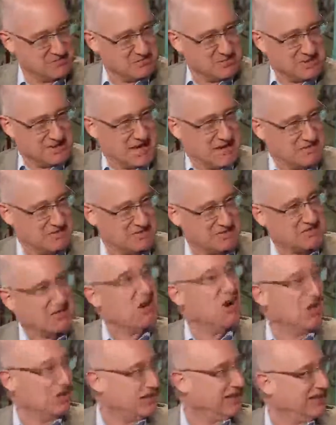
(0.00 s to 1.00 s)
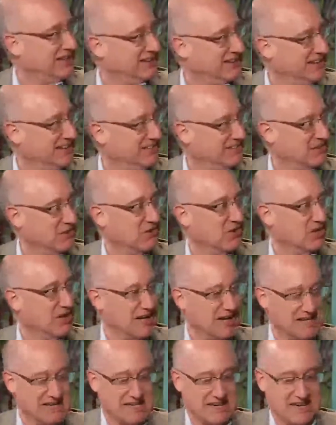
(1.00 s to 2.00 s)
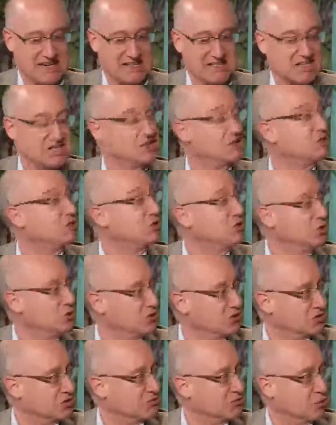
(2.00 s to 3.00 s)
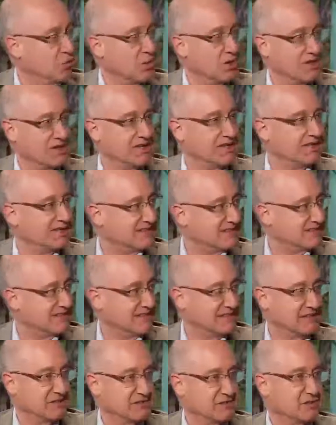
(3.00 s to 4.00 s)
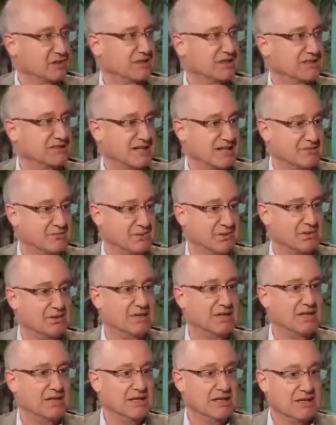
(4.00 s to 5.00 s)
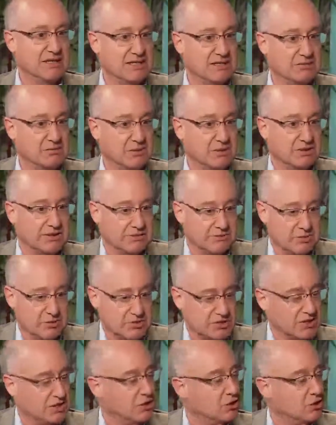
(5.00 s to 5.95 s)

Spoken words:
without calling it Common Core, and said, do you support these things? For example, really pushing